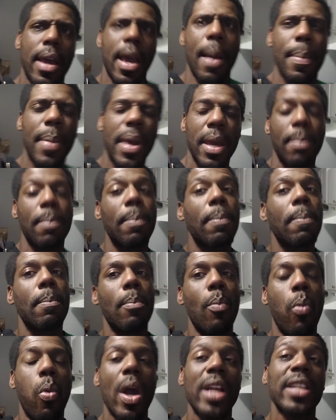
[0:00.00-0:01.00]
I mean,
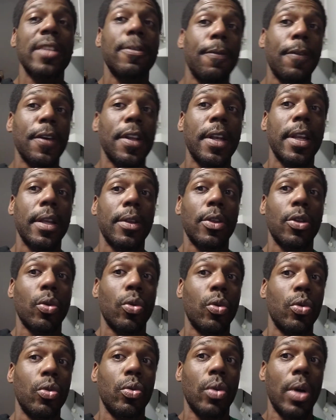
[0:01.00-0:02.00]
Wentz fitted
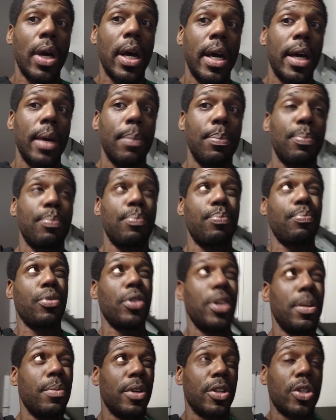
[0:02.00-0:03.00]
through
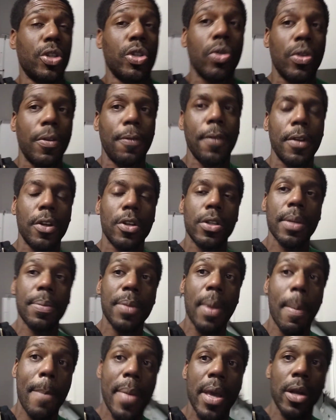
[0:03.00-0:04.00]
pretty much two defenders up
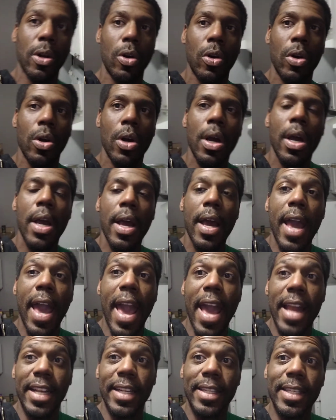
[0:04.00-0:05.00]
the middle,
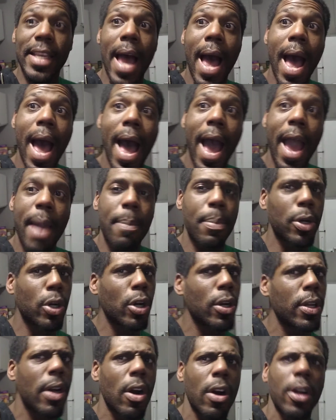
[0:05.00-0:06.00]
and it's high,
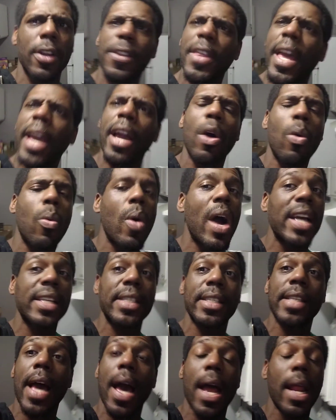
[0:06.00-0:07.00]
but
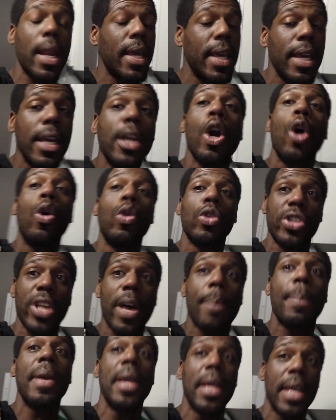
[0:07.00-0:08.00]
Arcega-Whiteside, he goes
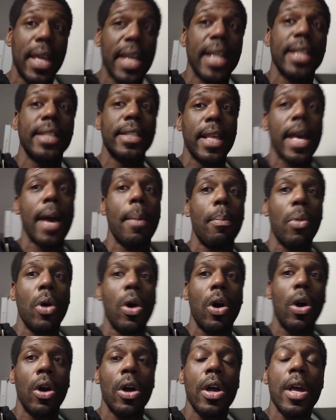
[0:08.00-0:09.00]
up and gets that
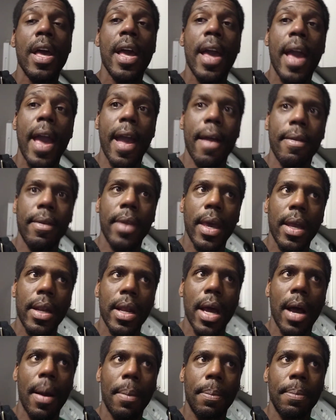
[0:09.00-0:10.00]
ball. And
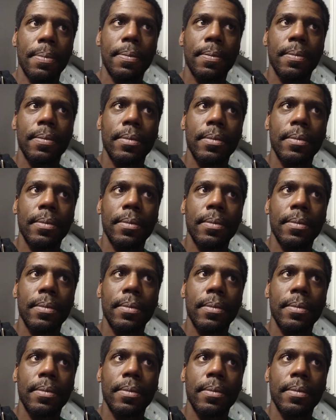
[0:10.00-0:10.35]
then